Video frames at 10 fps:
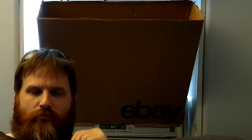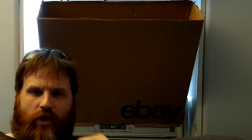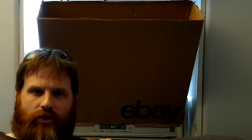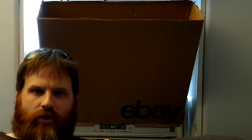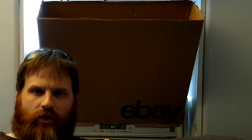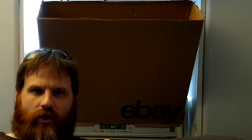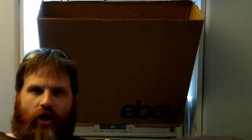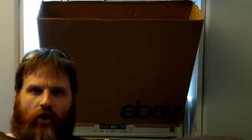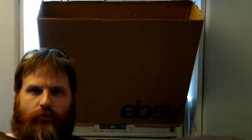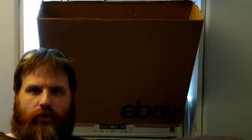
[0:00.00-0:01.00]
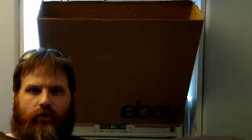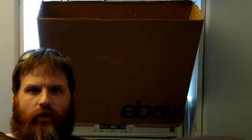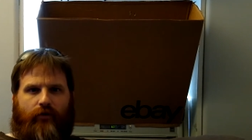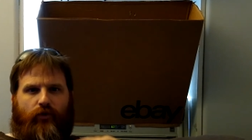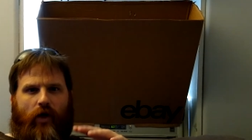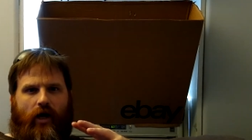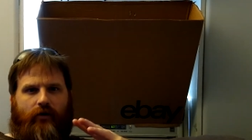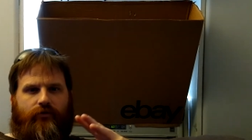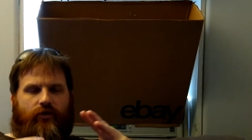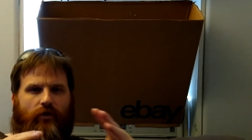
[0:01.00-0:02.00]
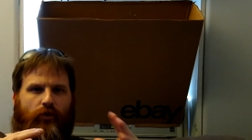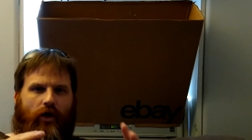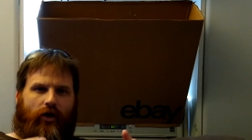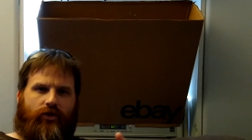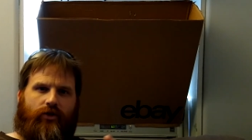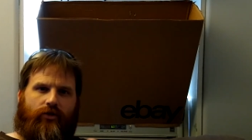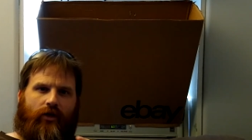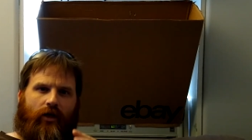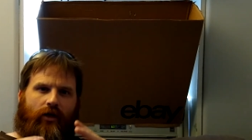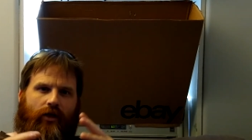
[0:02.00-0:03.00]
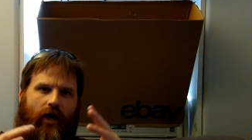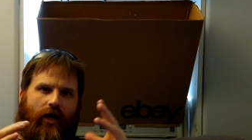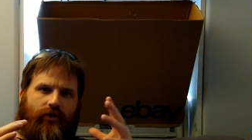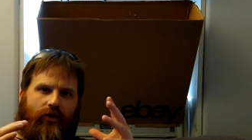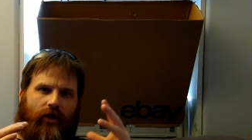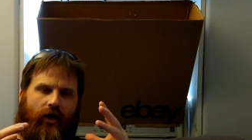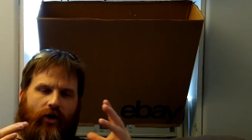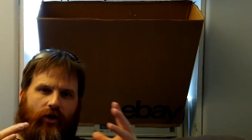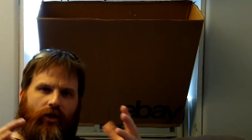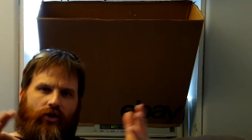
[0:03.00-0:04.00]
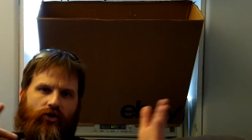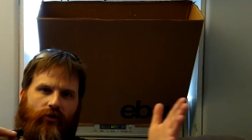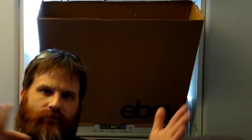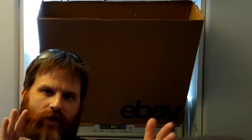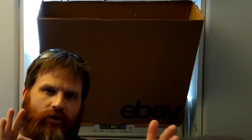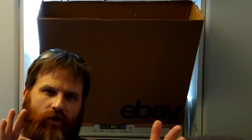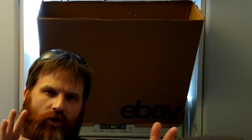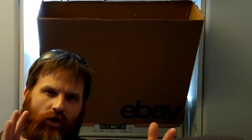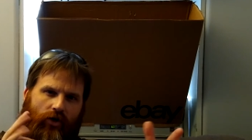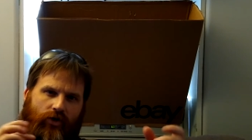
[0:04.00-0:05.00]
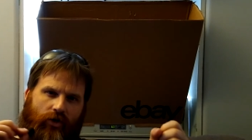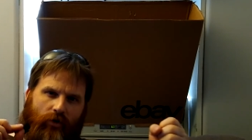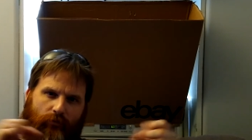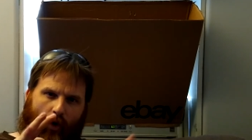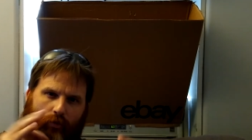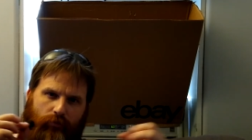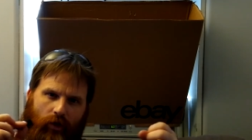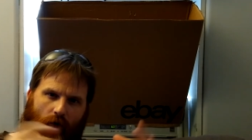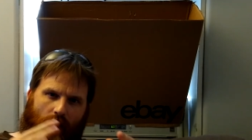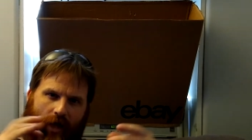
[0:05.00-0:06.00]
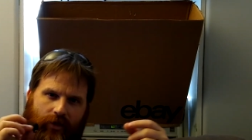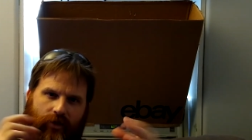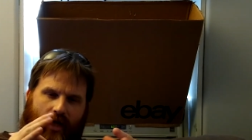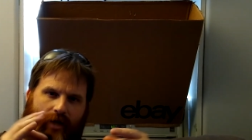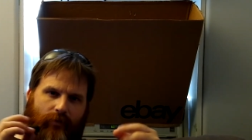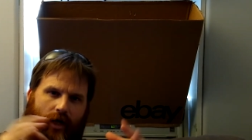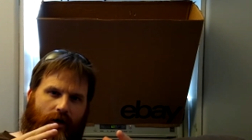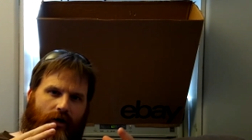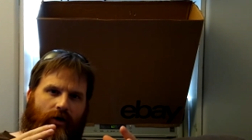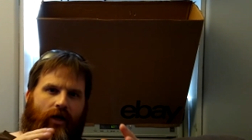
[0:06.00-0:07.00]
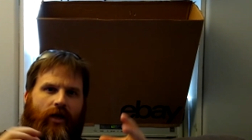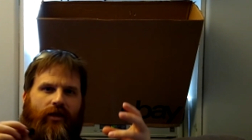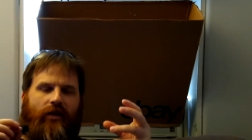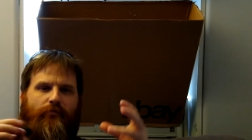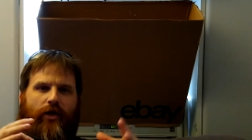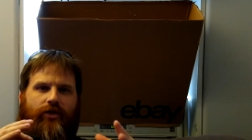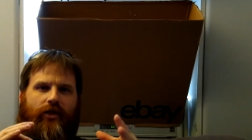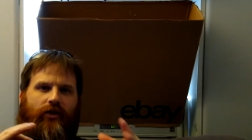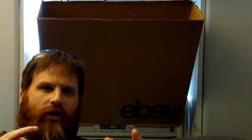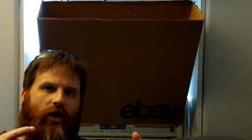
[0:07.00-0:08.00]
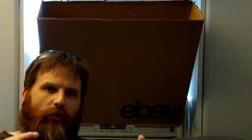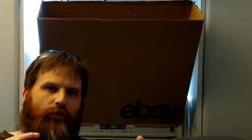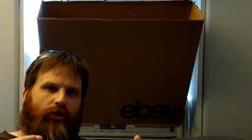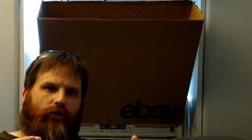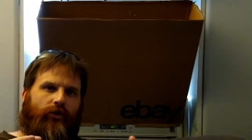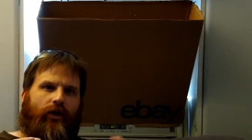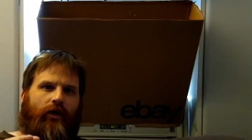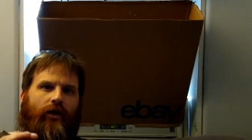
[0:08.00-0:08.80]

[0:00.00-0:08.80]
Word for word: misting could help you. If you have someone else that has an air conditioner facing yours and they're both blowing on the same air, then misting could help you.